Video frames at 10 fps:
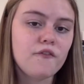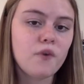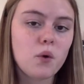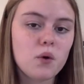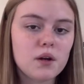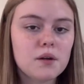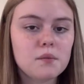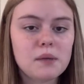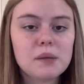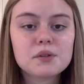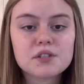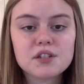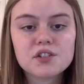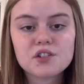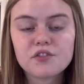For my
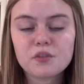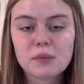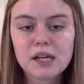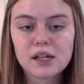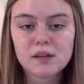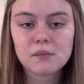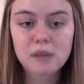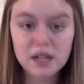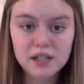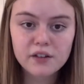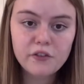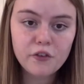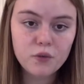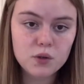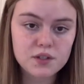procedure for my level
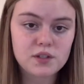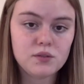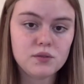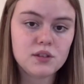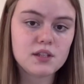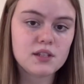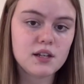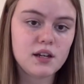4 students,